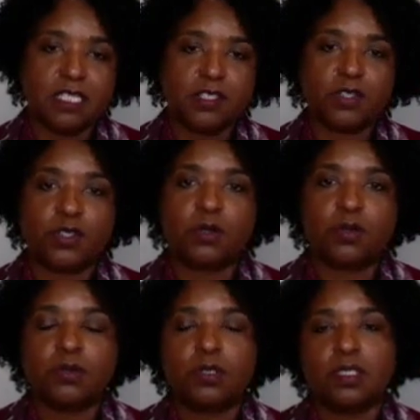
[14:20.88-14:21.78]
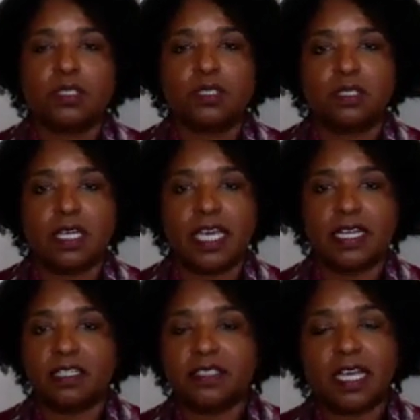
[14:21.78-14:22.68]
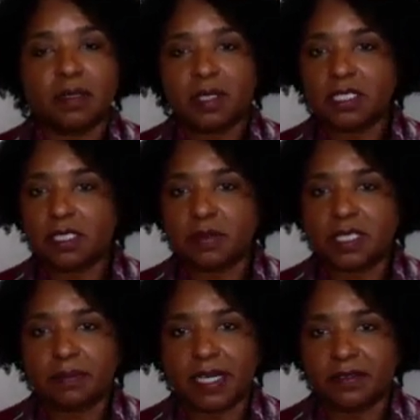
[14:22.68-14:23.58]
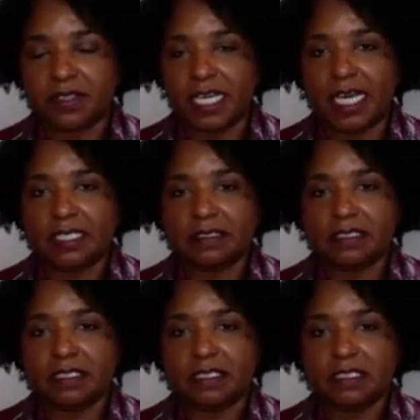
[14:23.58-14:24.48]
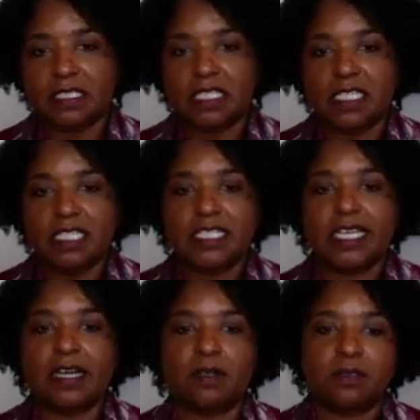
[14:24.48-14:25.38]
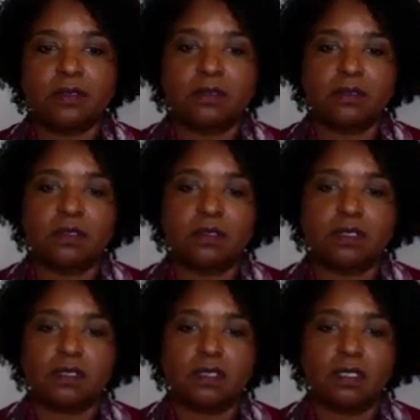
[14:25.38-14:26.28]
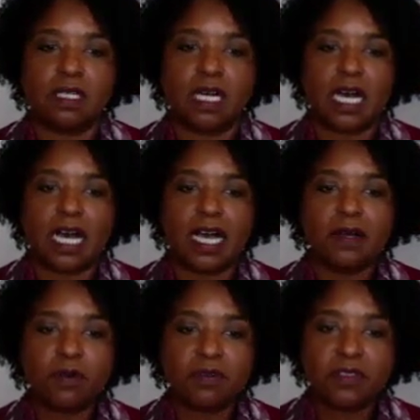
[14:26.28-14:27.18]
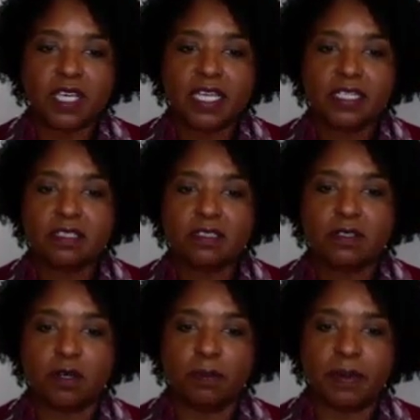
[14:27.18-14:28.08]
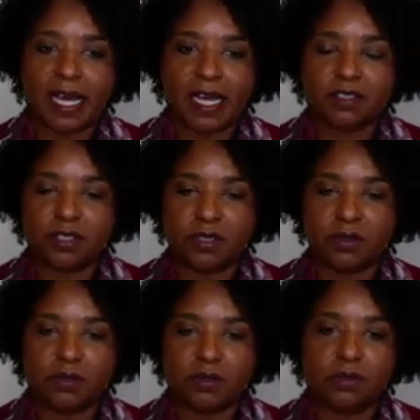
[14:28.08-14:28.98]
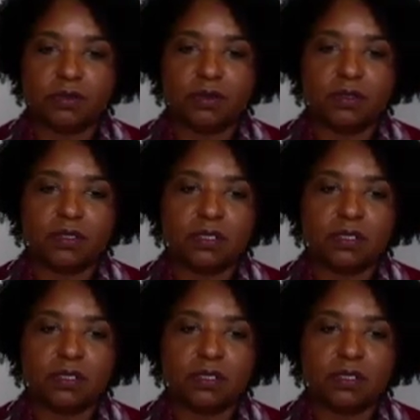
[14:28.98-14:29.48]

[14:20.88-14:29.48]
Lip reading: So, and I'll tell them a little bit about that. Now, I will then go back to